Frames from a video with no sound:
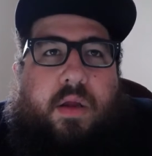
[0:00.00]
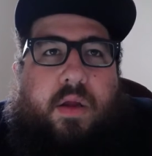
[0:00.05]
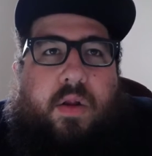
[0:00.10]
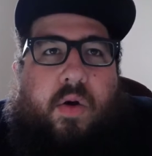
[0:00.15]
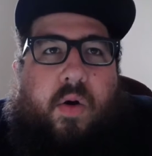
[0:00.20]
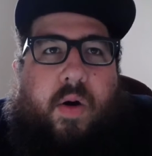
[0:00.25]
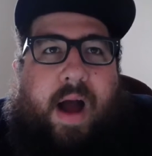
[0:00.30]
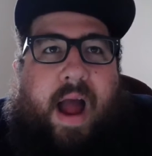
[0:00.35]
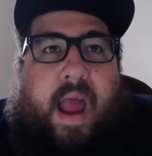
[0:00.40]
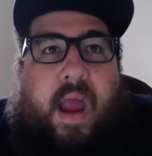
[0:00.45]

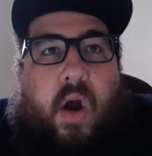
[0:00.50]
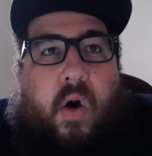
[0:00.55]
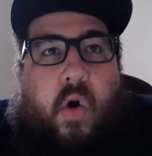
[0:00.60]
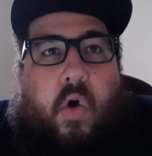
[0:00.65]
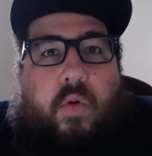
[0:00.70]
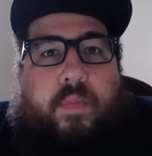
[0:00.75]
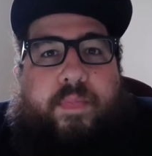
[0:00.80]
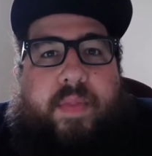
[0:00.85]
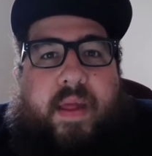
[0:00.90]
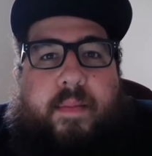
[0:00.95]
I
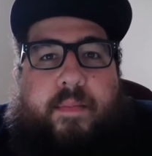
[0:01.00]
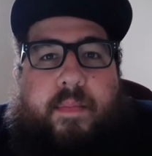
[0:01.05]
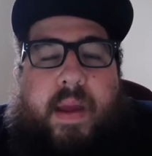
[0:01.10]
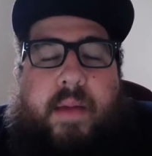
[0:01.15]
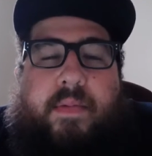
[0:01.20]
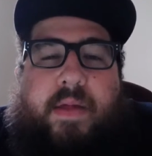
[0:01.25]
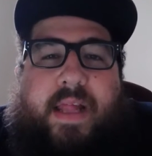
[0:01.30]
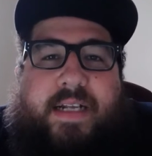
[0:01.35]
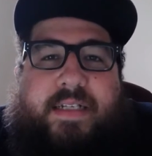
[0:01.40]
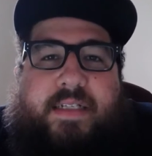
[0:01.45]
hope that
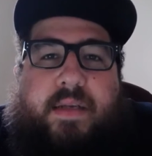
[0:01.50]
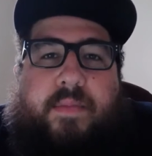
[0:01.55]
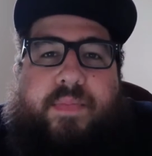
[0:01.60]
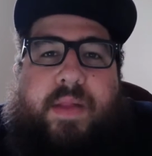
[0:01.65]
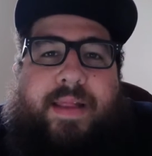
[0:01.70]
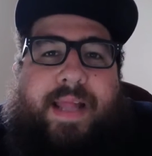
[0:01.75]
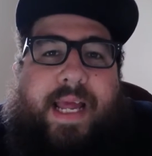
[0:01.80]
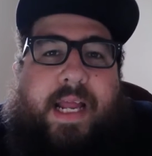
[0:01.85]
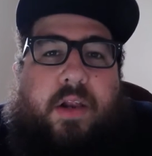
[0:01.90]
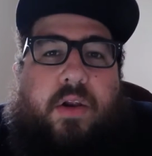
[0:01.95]
maybe that's
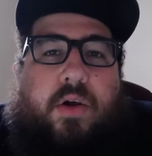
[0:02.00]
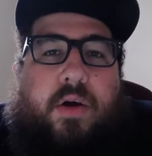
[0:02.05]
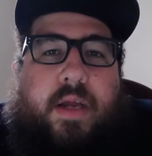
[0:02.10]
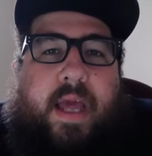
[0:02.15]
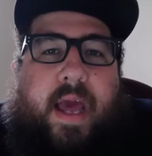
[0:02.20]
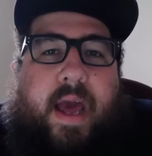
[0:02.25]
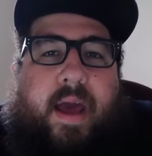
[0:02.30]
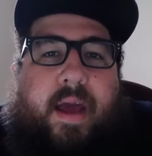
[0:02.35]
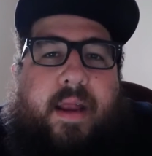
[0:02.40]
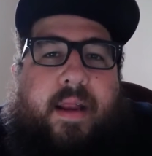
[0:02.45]
something they look
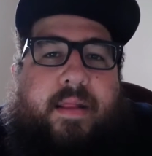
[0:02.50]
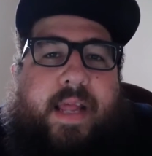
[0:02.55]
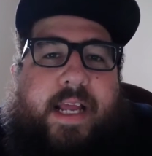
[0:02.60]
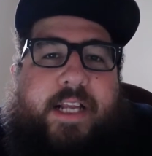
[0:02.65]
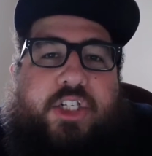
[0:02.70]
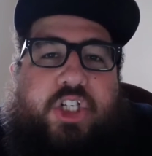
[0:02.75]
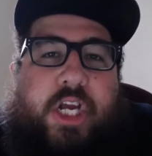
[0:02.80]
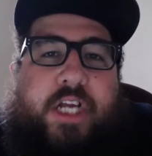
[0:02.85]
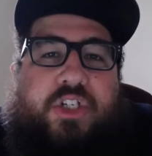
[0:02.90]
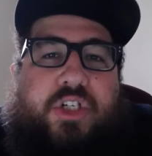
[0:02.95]
at and they
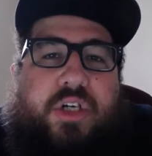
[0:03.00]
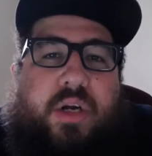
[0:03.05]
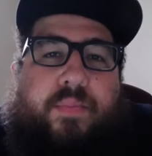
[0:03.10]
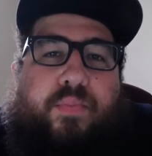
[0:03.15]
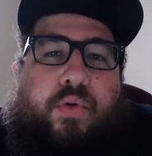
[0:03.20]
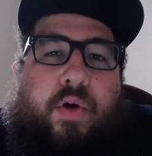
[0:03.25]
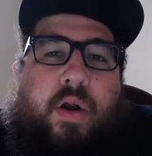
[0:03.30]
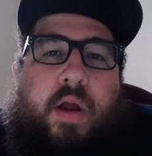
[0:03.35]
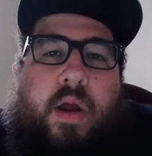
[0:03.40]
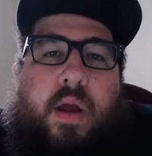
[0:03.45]
change it up,
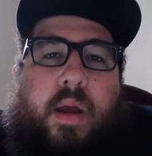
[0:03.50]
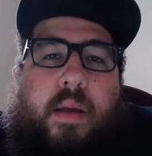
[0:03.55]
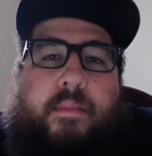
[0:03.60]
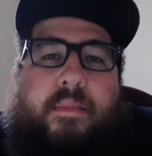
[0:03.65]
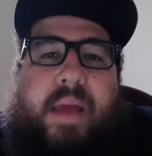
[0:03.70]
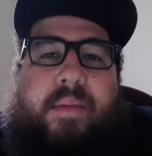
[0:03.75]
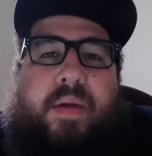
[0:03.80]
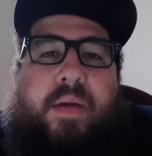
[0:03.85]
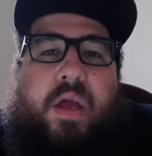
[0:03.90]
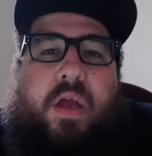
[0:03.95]
or
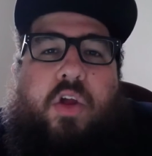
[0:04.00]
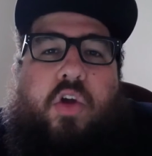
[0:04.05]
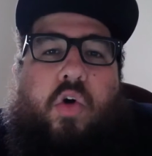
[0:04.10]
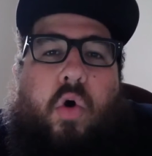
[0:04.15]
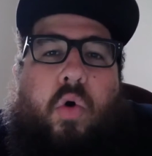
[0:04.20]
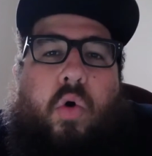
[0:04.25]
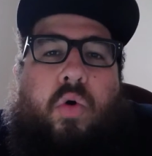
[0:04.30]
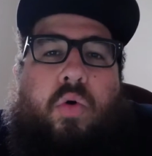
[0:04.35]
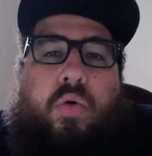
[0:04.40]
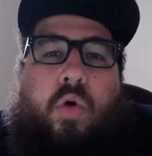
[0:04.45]
maybe
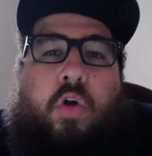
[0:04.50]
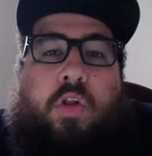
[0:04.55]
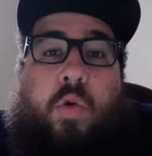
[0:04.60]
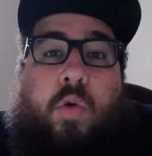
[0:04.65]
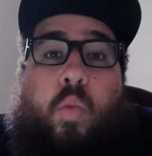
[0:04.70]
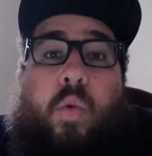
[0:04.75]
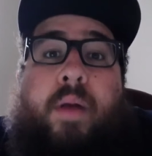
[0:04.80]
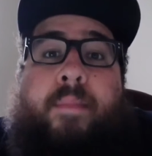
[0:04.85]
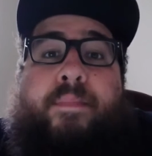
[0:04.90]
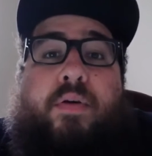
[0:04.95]
only
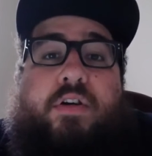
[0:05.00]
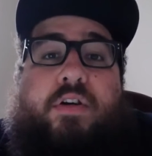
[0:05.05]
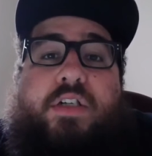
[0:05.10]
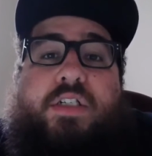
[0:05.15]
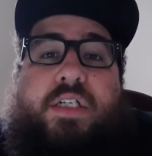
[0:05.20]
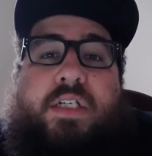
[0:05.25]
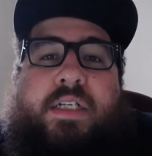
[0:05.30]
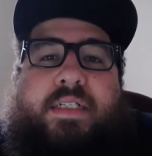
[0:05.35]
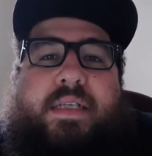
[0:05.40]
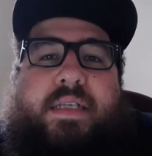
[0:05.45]
one
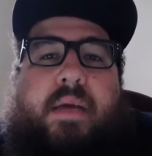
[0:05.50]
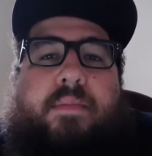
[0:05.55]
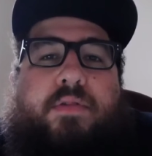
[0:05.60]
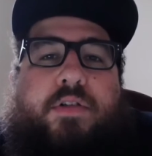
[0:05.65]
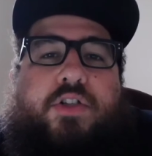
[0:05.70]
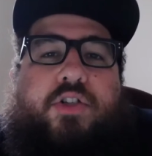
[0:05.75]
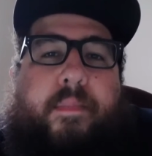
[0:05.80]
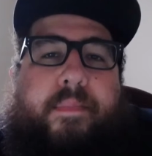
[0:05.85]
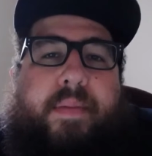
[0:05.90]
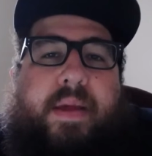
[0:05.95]
person is able
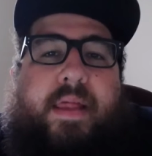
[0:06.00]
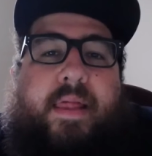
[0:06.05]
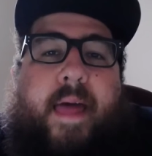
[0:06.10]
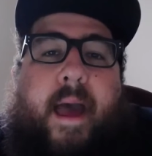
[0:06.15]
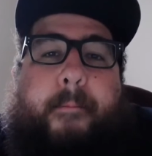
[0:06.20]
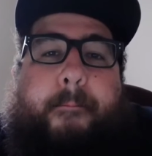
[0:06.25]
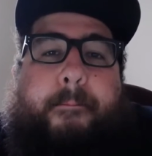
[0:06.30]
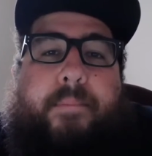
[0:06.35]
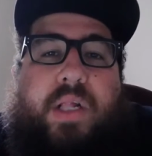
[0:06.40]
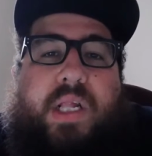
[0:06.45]
to be
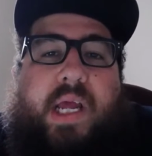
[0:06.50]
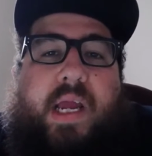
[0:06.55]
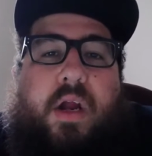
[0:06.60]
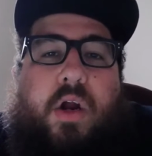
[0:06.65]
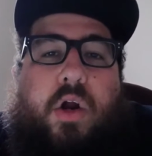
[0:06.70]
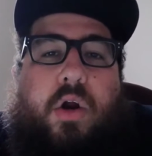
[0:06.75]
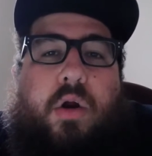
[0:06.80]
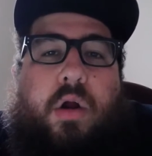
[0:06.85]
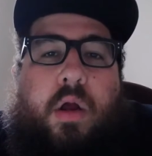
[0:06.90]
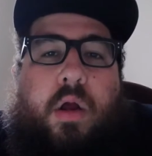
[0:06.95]
that
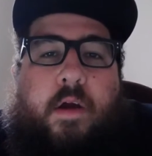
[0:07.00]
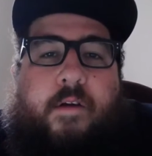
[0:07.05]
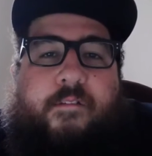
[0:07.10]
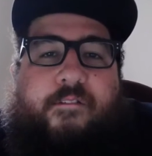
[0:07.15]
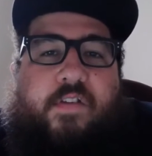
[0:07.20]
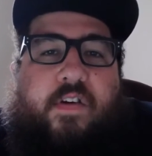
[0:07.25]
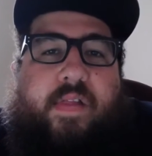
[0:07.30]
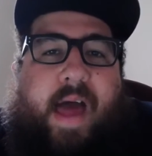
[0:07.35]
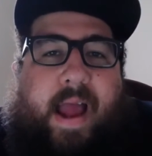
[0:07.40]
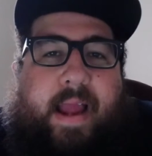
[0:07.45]
player
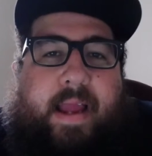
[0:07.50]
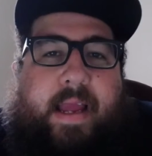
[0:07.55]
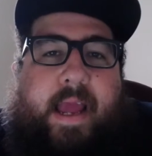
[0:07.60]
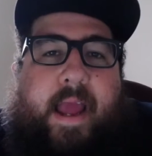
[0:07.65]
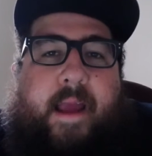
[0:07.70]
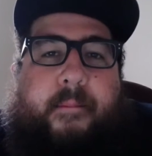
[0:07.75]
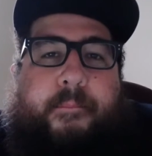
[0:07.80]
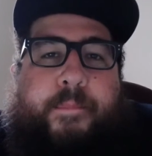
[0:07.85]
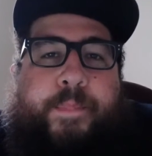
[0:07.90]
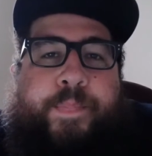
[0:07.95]
for that
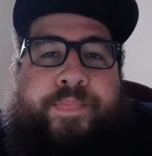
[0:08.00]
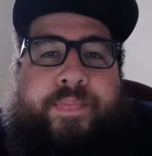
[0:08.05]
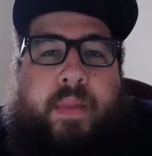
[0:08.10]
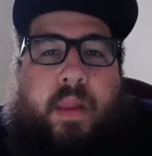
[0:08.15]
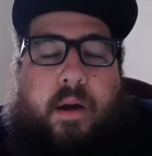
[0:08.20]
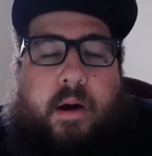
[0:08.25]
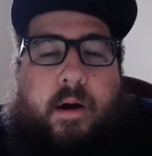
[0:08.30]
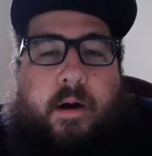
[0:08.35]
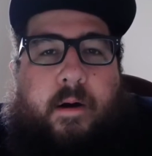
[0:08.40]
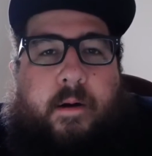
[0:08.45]
game.
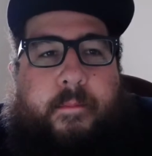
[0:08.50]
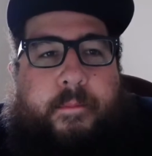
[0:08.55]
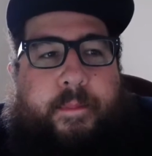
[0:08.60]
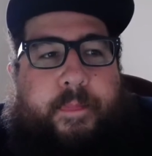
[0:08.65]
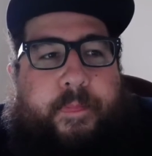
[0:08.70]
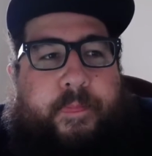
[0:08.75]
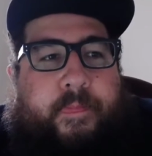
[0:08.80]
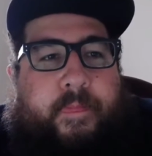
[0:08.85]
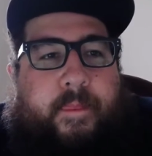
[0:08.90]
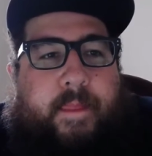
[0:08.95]

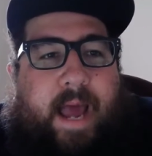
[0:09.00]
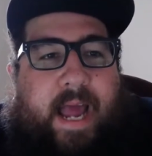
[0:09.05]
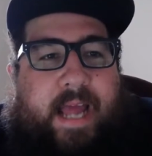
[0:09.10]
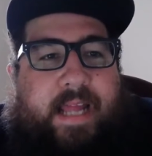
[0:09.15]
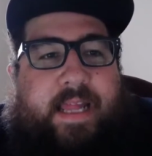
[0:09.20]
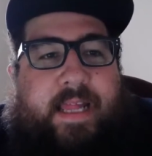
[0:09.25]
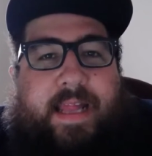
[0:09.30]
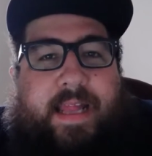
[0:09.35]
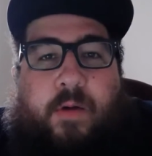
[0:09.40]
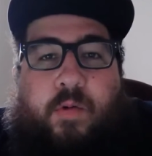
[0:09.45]
I
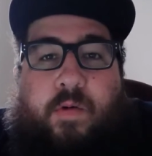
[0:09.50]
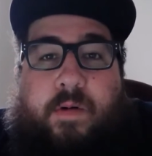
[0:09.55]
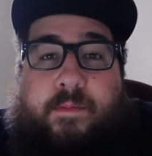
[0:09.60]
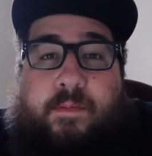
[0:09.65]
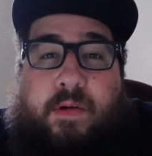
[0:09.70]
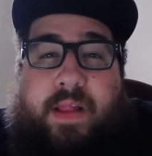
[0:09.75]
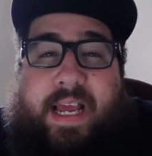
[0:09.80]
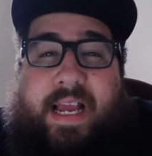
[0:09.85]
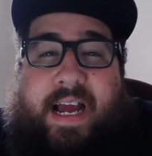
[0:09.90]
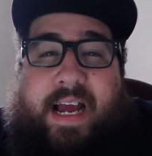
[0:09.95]
think that would
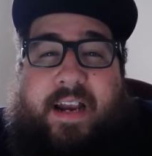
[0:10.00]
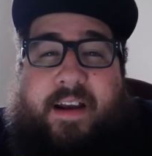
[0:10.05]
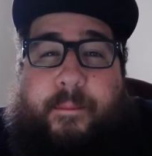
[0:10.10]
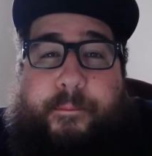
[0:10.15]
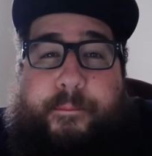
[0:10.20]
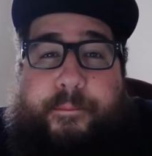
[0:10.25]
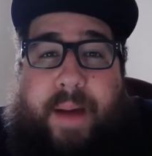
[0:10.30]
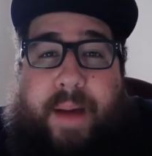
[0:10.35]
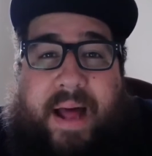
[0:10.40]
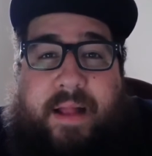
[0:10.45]
really kind of
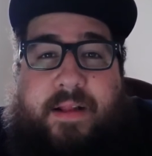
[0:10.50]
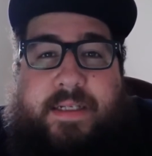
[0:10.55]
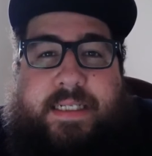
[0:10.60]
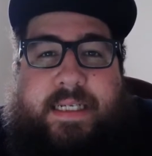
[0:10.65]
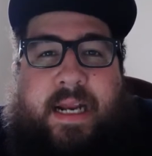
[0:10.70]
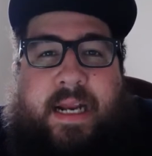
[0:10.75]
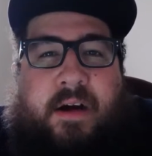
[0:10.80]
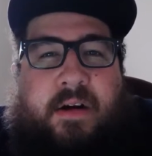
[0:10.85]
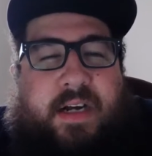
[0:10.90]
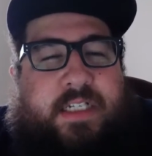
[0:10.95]
balance
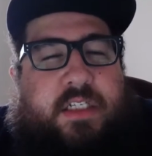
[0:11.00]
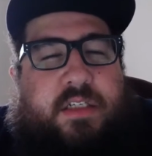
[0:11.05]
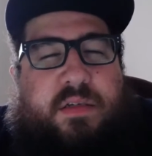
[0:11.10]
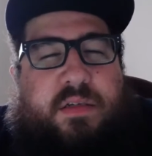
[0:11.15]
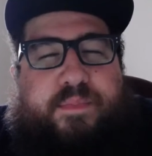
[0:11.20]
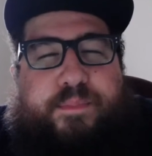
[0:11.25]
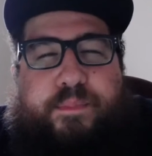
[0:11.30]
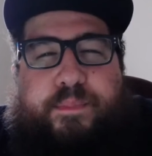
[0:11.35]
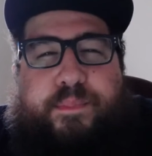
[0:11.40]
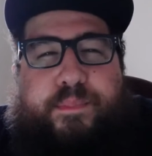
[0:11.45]
it out,
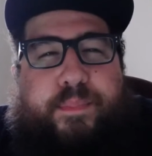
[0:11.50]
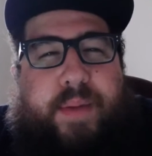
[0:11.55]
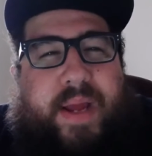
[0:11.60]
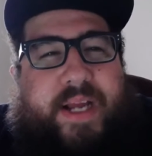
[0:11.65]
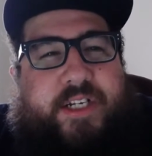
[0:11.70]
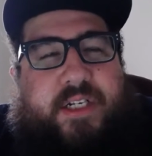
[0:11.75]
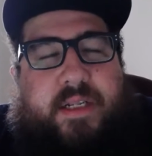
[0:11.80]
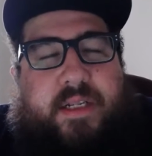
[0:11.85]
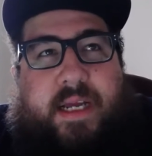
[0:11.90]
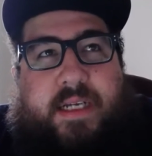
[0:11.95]

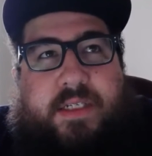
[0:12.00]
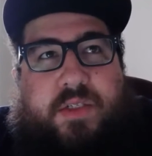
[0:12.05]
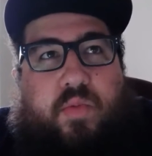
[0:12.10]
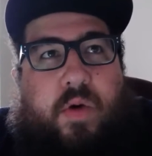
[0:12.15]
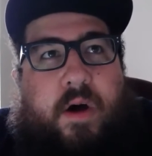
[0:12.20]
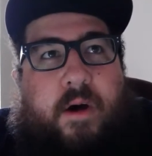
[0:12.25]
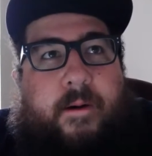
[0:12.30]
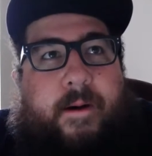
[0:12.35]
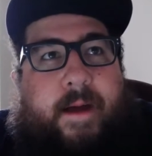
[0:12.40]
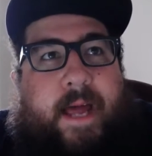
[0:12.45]
especially as
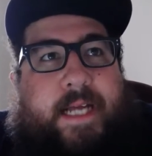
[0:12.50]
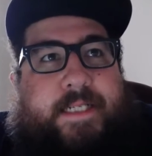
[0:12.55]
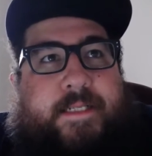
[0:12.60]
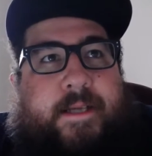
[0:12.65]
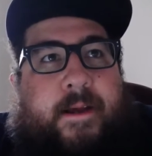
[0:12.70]
well as